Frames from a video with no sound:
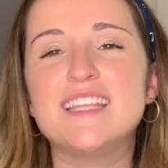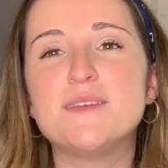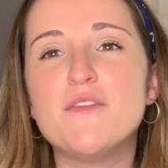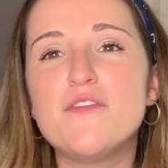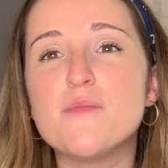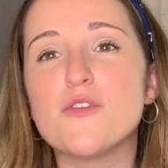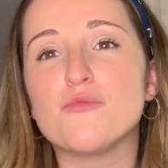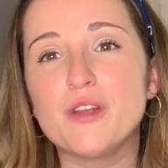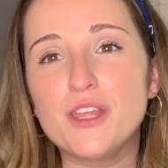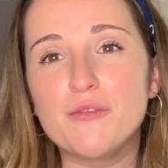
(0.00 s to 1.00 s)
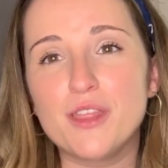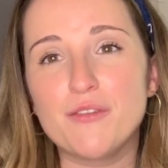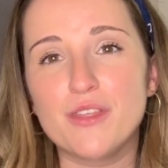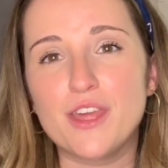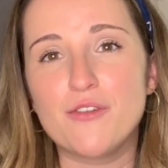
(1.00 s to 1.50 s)
and some of them are really,
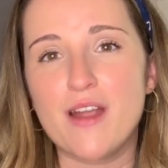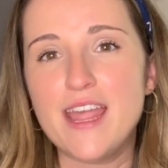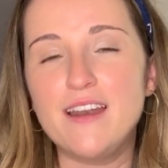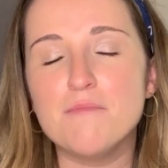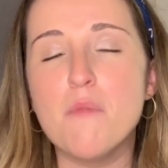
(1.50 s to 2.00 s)
really, really great.